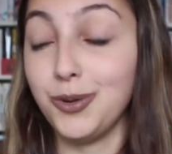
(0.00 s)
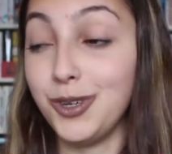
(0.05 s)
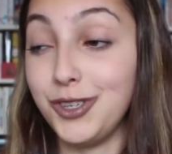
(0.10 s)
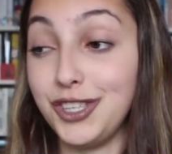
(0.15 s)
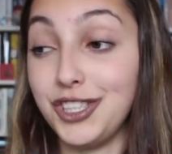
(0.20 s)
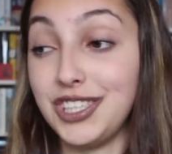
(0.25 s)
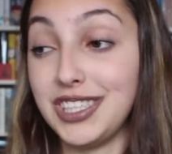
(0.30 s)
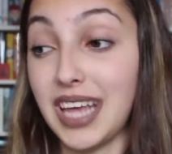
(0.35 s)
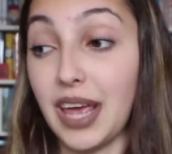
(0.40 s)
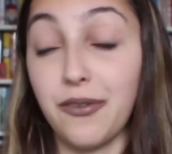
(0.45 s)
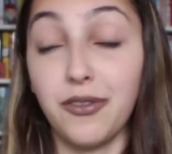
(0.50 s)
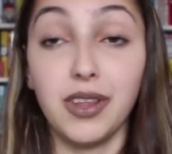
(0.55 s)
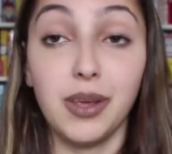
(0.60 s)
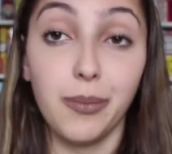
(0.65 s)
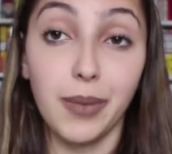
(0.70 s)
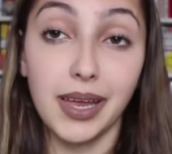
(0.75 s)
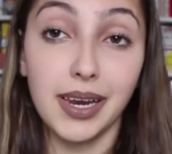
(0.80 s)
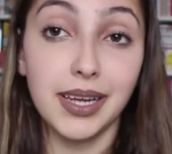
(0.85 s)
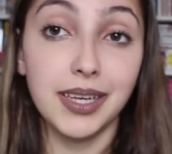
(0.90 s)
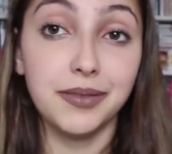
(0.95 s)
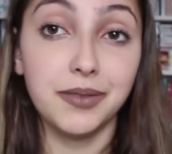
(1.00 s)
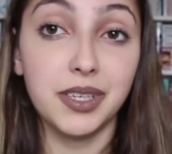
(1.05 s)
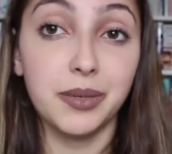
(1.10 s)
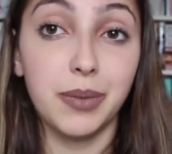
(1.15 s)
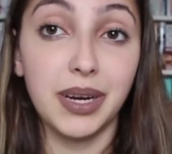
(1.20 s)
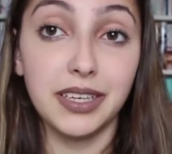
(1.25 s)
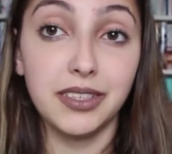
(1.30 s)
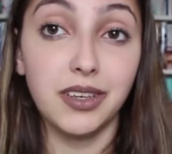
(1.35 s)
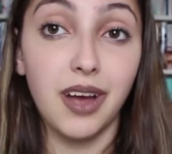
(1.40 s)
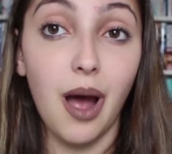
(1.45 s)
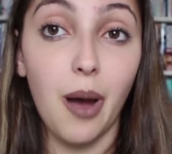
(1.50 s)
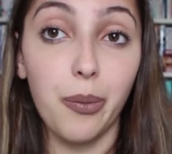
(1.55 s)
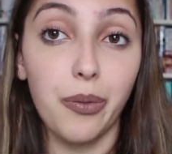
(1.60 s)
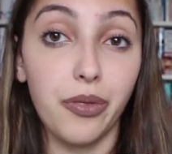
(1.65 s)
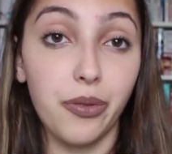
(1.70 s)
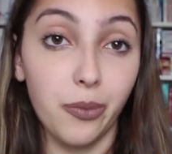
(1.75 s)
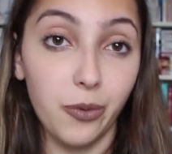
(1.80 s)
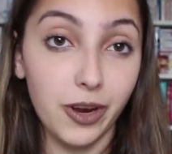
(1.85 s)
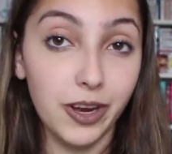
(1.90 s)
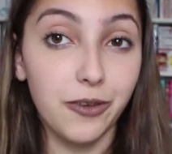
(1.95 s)
which has definitely made it into my top
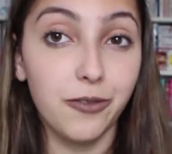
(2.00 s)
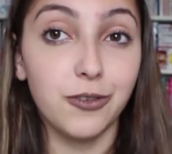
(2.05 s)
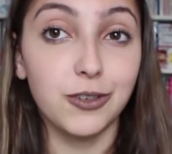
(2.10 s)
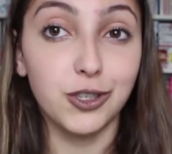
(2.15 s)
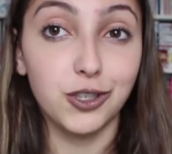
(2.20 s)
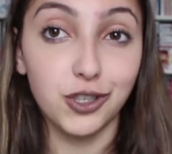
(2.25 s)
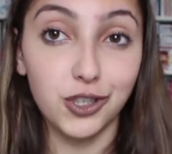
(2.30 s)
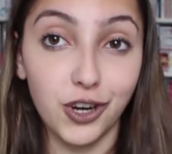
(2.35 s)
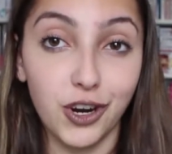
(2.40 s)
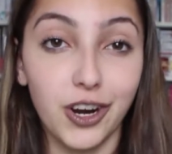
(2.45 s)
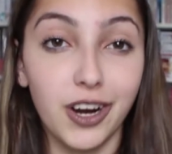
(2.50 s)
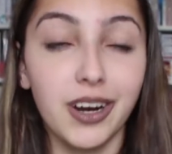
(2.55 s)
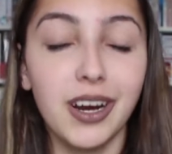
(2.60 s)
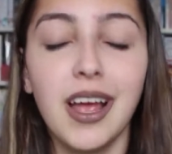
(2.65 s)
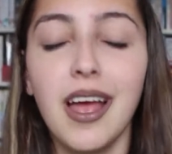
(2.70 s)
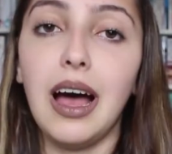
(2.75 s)
three for sure.